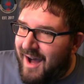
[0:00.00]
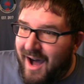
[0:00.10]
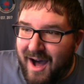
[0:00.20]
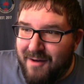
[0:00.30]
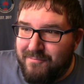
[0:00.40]

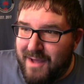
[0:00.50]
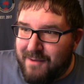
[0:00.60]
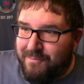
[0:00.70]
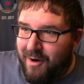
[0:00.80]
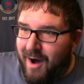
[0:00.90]
Uh,
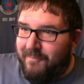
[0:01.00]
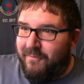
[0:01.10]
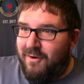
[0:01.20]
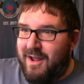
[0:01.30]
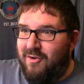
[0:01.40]
big pop
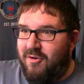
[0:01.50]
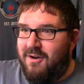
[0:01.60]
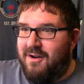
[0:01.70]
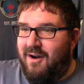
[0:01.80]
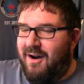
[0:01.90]
for the Orton